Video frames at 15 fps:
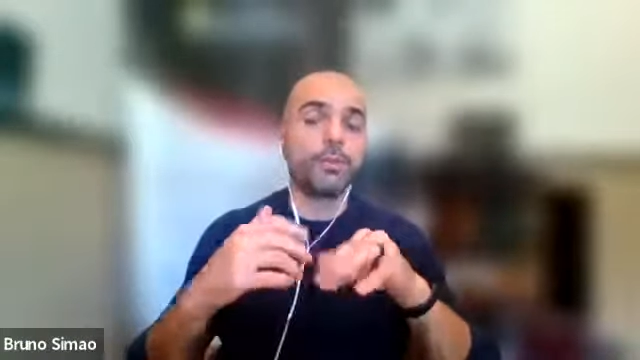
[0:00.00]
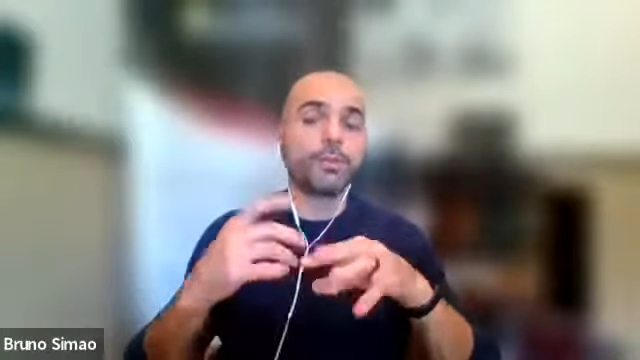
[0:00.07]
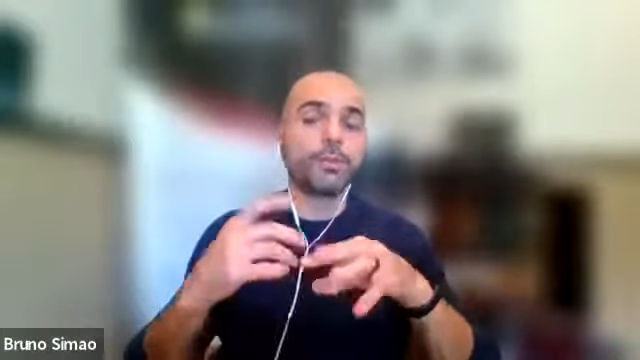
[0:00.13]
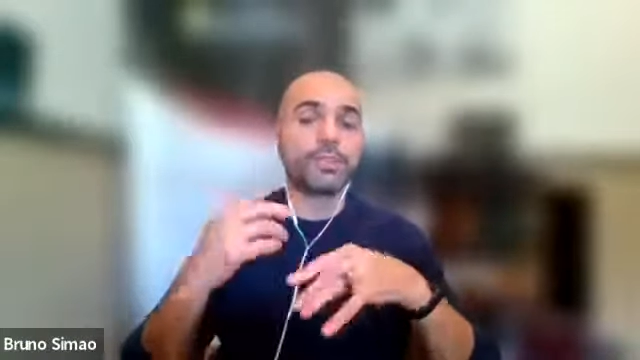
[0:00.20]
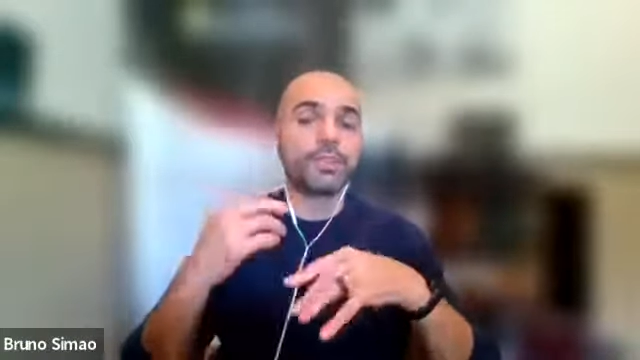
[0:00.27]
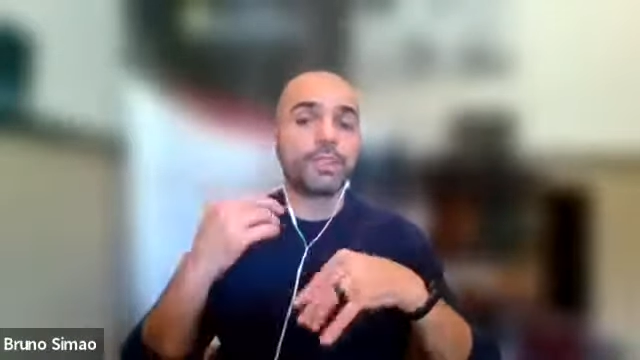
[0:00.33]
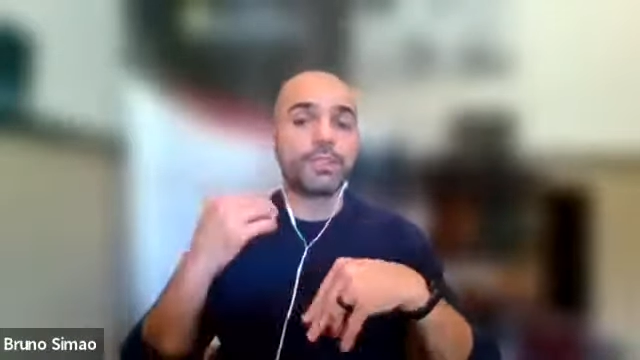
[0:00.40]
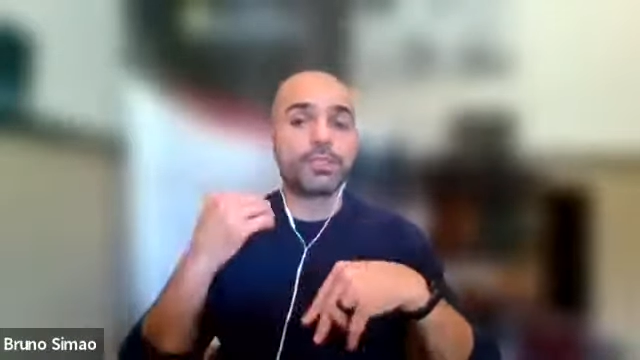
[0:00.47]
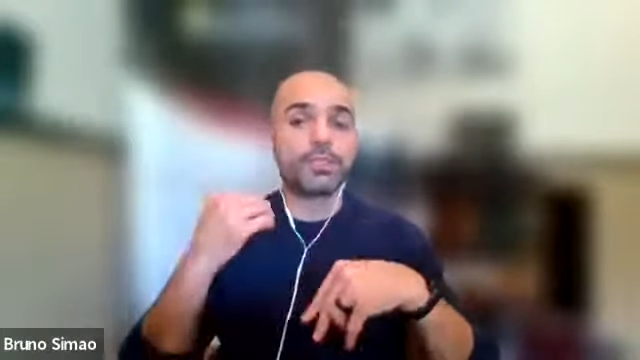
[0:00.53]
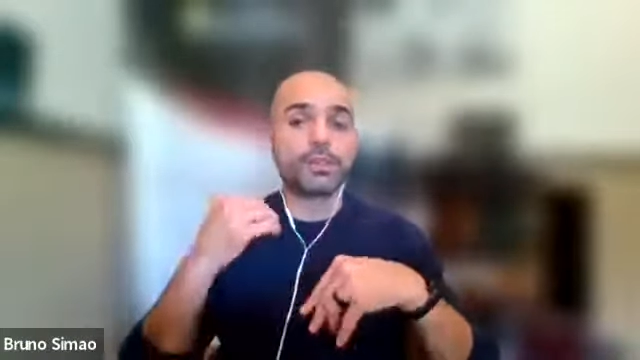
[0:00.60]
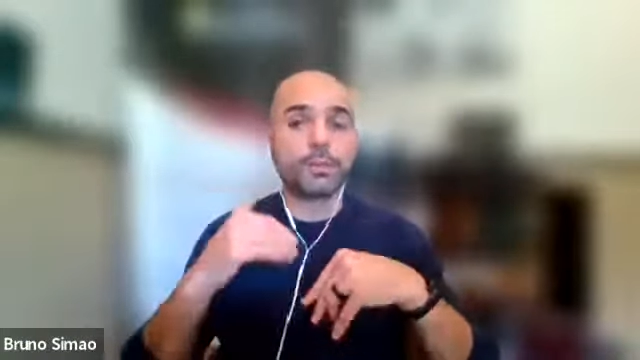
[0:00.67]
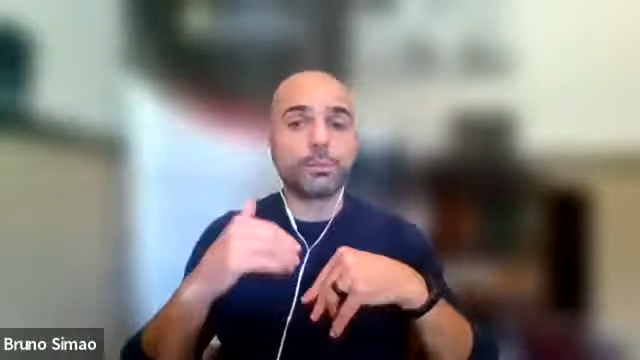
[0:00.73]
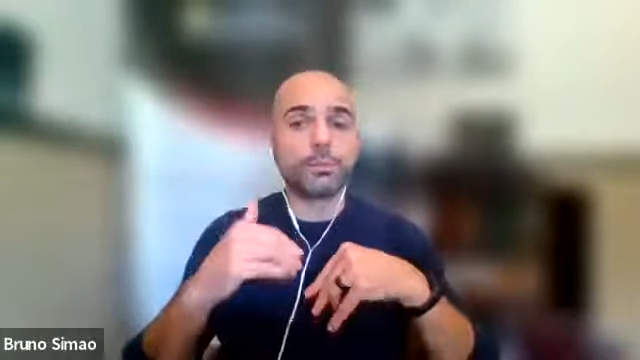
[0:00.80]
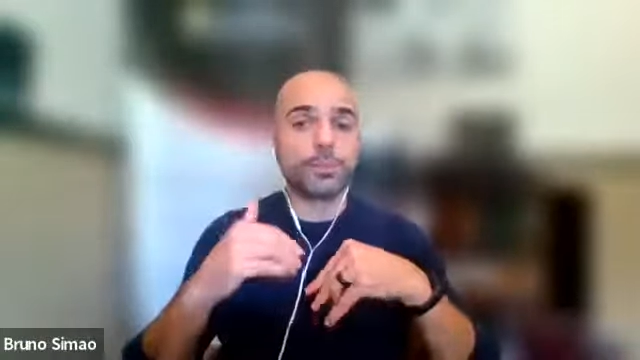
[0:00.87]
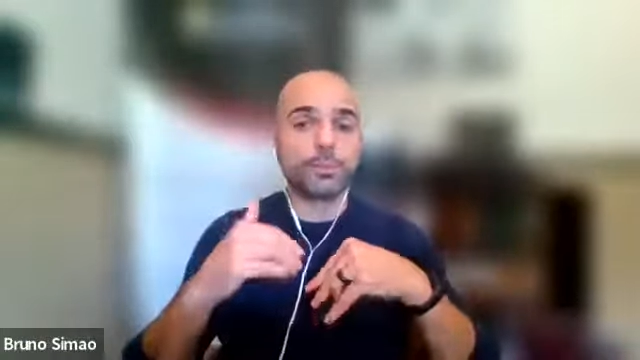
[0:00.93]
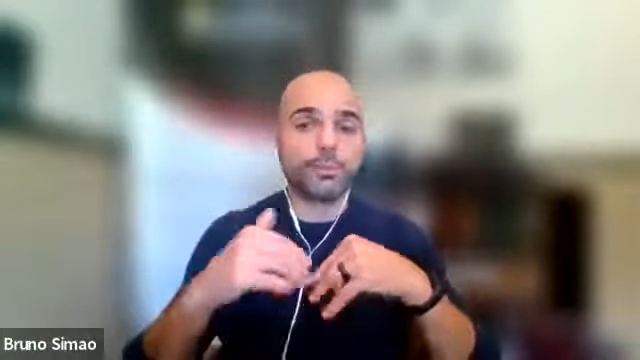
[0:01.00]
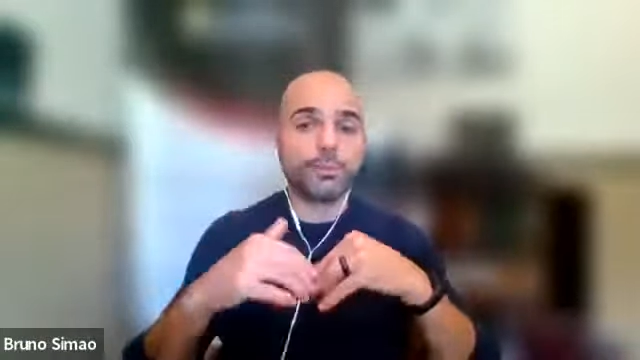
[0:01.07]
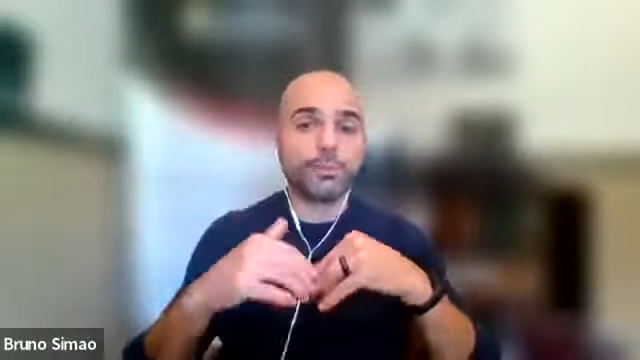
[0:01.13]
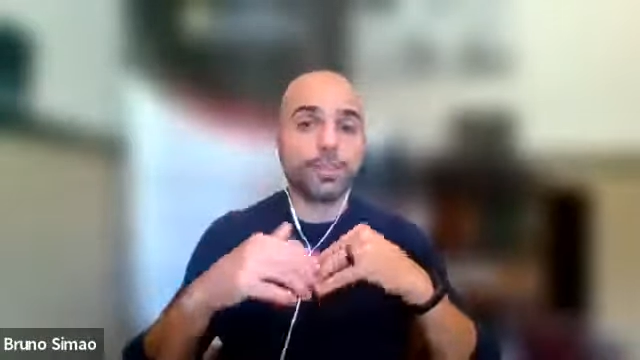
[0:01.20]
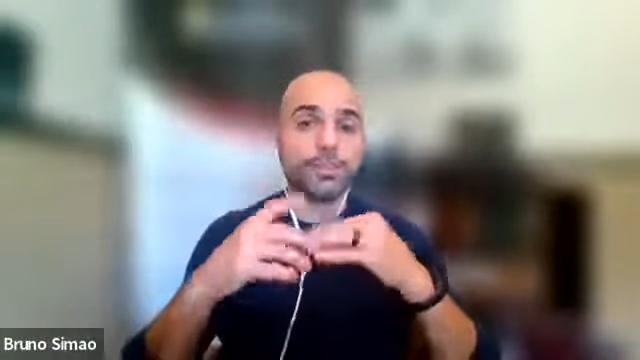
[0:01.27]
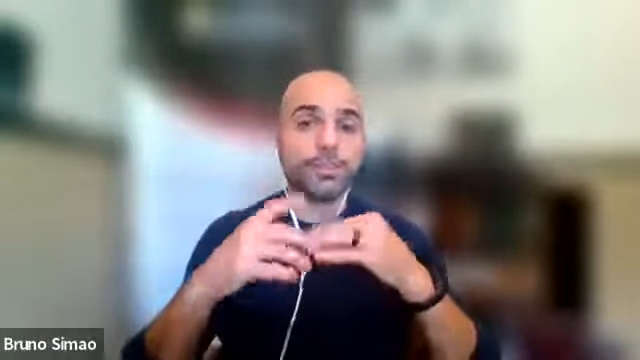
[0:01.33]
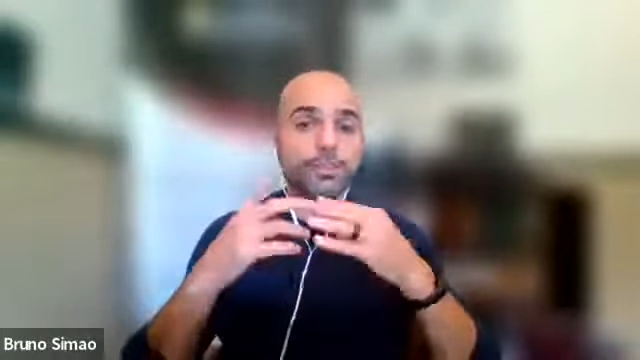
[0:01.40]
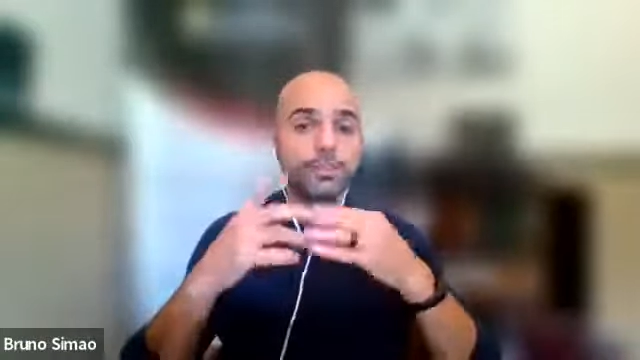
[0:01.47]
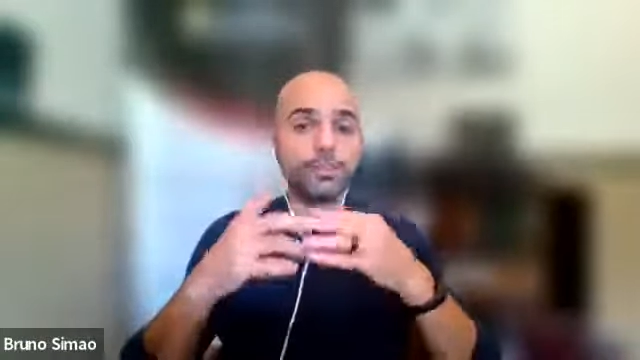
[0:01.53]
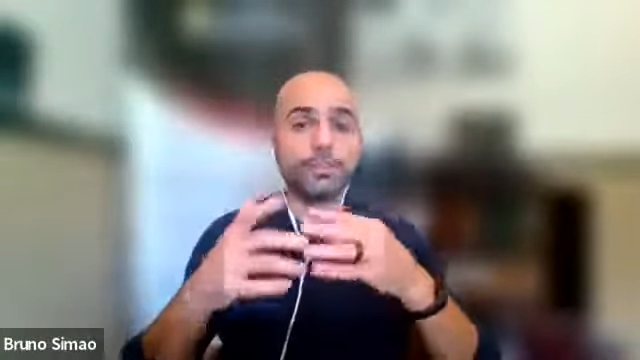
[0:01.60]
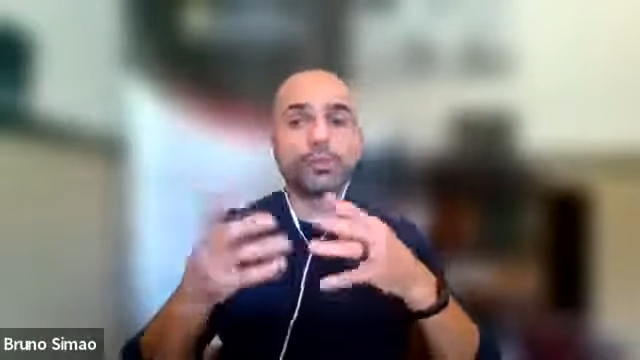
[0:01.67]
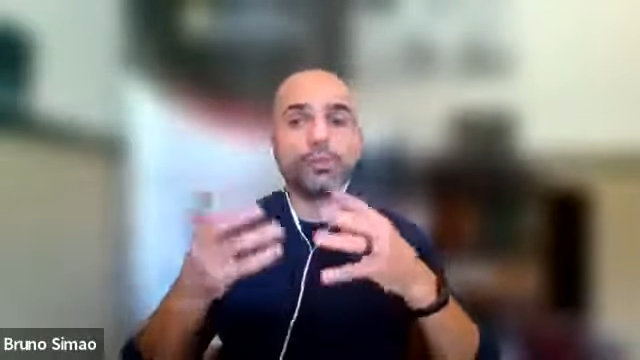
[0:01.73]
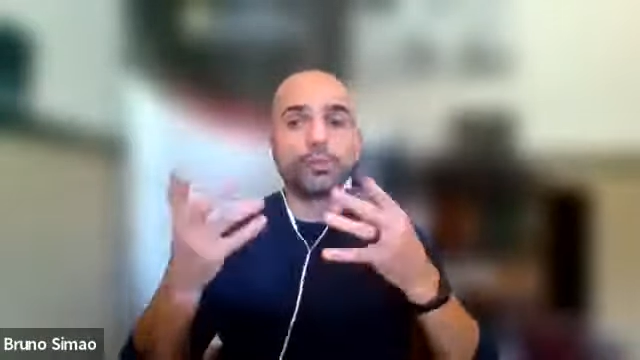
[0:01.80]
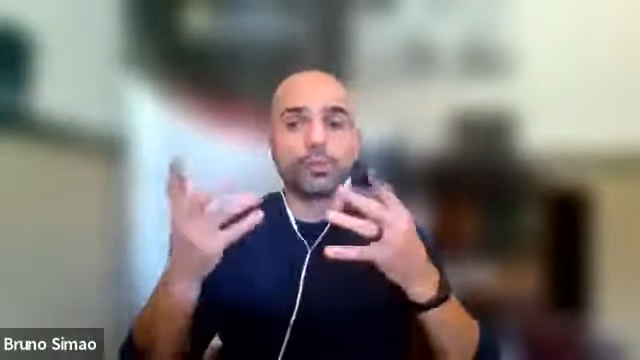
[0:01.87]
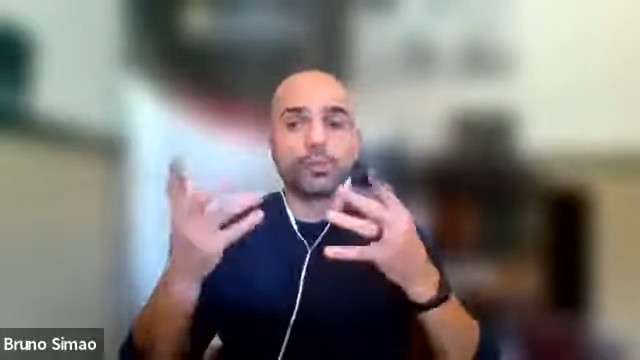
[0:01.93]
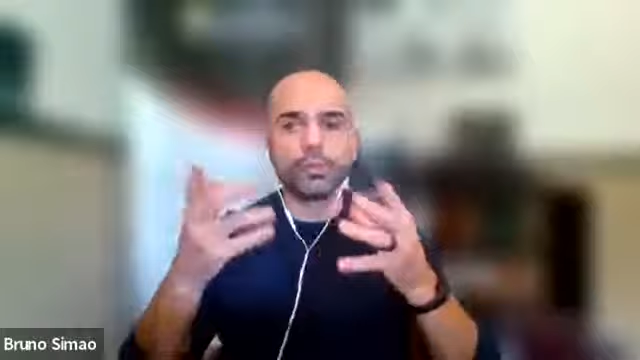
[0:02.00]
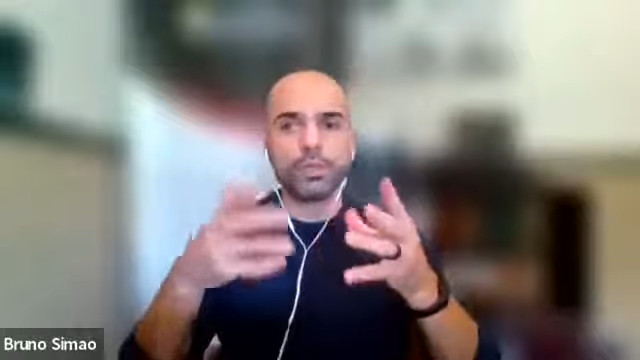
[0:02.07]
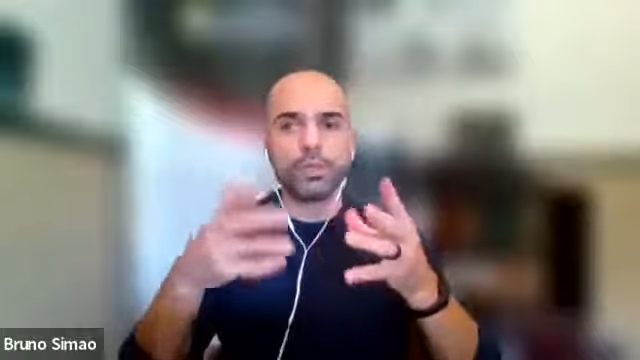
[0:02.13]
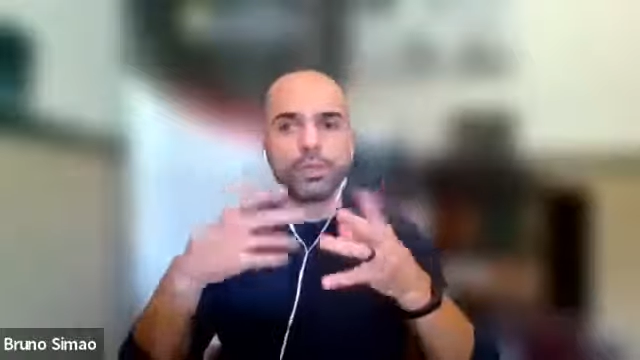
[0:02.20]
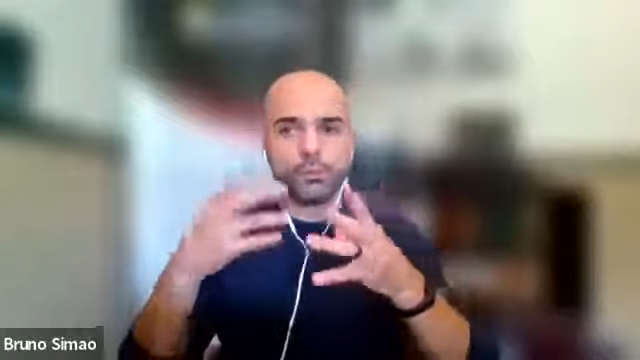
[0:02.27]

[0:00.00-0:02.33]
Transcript: because it is a criminal offense to